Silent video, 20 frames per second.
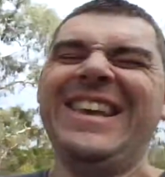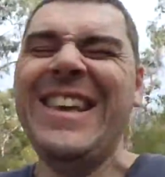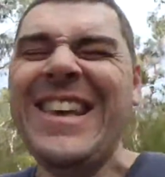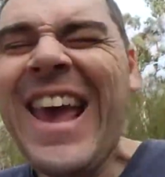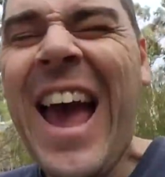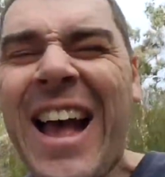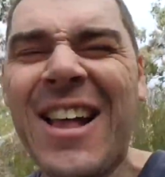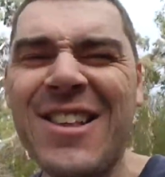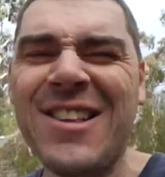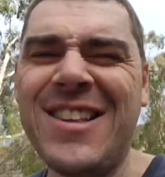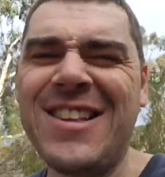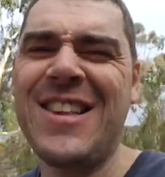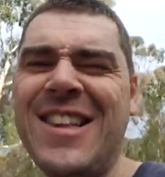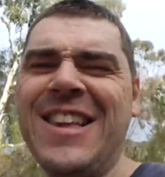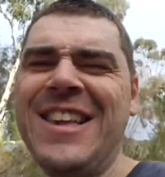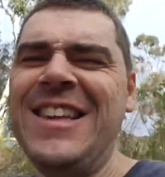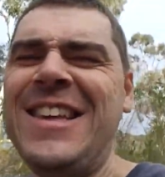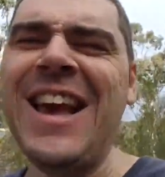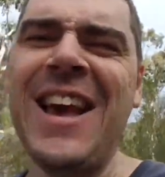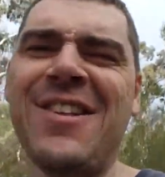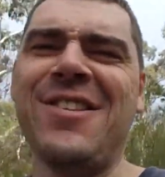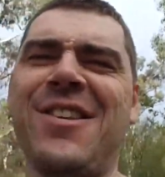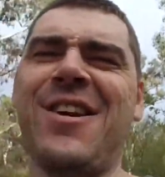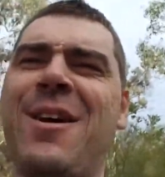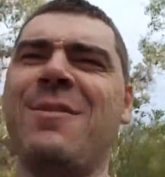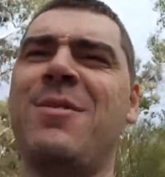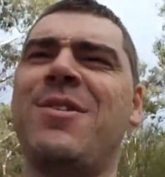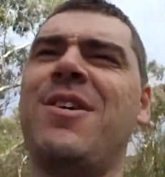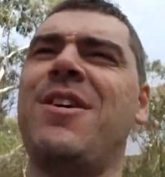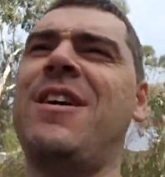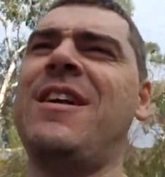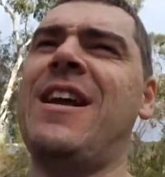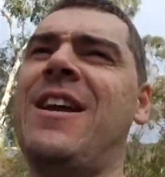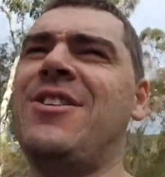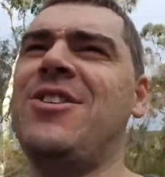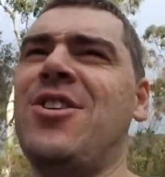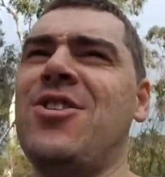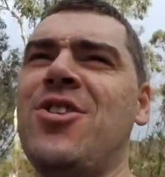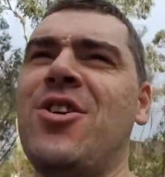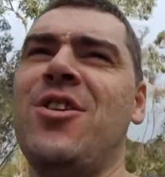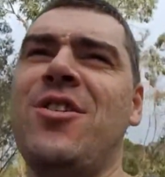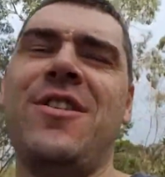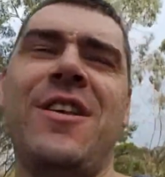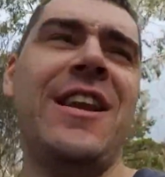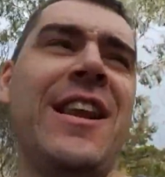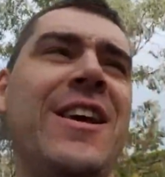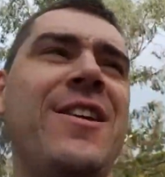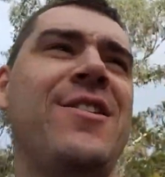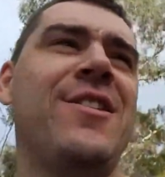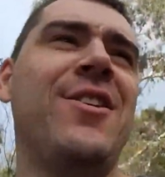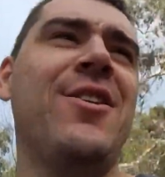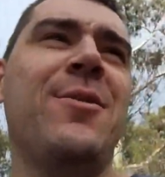yes! Yes! I'm so glad she chose the lazy